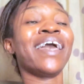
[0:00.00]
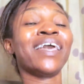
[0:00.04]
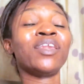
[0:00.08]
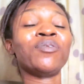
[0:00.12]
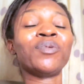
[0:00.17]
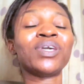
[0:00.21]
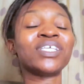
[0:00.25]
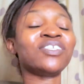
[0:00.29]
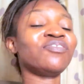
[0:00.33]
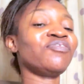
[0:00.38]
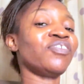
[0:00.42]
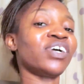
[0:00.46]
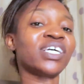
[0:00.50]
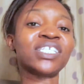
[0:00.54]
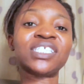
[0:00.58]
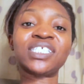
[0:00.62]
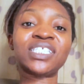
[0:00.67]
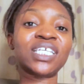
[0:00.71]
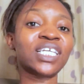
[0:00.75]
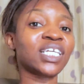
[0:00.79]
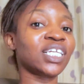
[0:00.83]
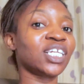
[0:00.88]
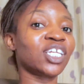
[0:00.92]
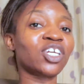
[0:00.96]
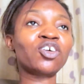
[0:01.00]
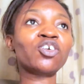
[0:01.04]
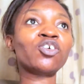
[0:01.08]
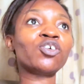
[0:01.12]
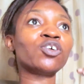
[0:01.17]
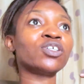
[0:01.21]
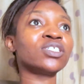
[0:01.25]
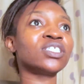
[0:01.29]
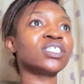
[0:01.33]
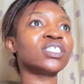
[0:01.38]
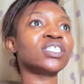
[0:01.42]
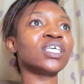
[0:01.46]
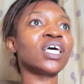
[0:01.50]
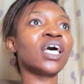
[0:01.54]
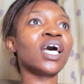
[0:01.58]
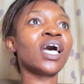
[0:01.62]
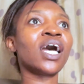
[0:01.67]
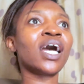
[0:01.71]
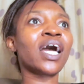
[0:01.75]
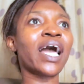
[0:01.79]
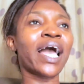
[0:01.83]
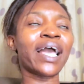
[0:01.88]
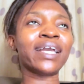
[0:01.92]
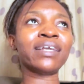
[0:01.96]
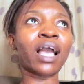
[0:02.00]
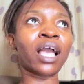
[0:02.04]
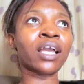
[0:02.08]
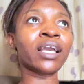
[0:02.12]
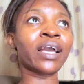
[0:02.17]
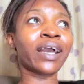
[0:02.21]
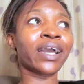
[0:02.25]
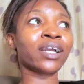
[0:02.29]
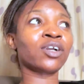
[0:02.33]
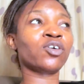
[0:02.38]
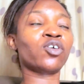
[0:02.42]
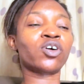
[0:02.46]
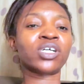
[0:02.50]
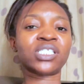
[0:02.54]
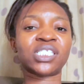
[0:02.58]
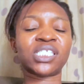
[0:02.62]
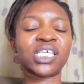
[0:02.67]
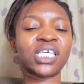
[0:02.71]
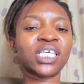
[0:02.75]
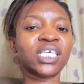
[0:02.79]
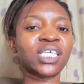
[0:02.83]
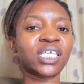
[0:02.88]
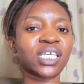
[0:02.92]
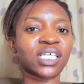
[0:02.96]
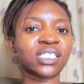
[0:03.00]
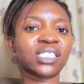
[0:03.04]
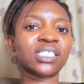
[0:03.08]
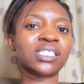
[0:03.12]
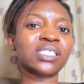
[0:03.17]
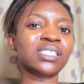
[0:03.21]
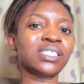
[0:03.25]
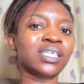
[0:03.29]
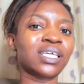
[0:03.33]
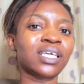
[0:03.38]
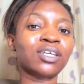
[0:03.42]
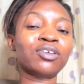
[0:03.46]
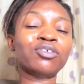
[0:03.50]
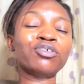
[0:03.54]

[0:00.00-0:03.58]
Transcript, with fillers: Anyways, first day in Lagos. I got in yesterday.